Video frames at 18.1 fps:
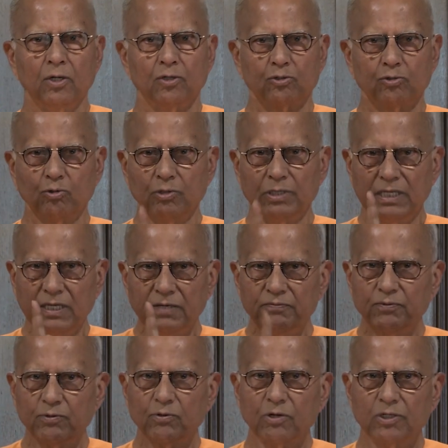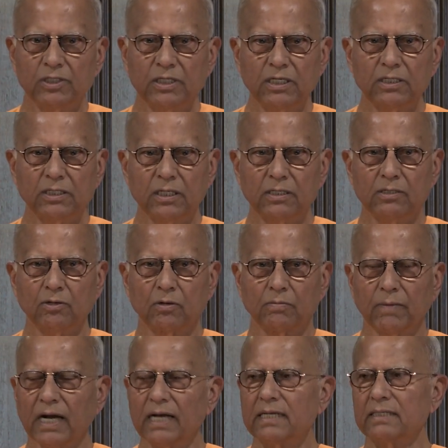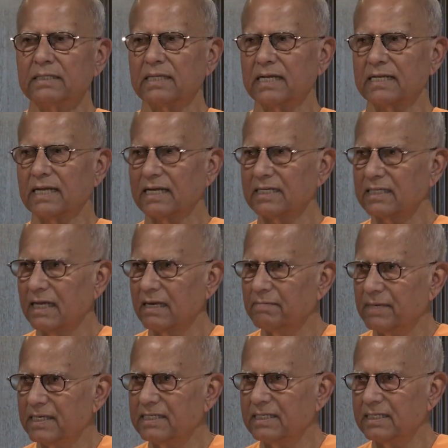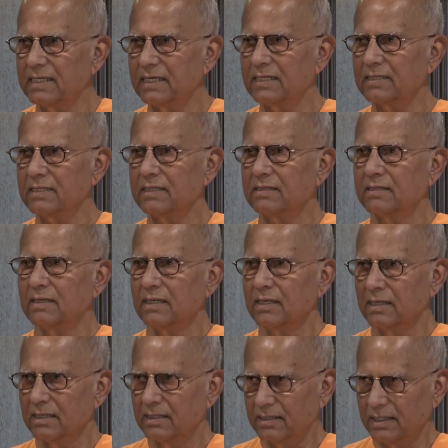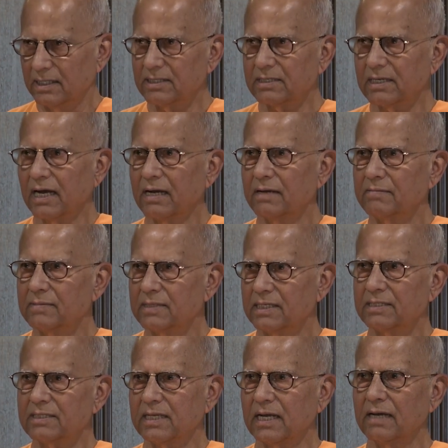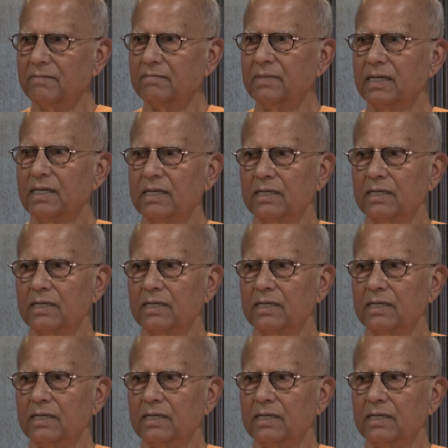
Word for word: So if you condition your mind that I shall meditate this time, this time,